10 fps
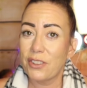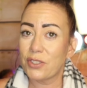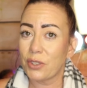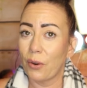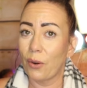
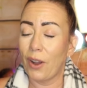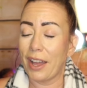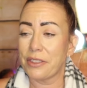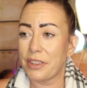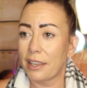So
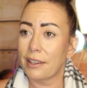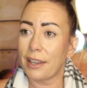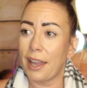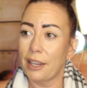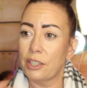I
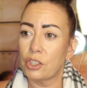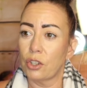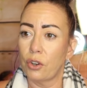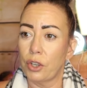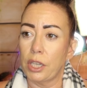think I'll
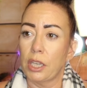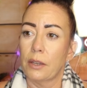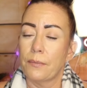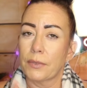enjoy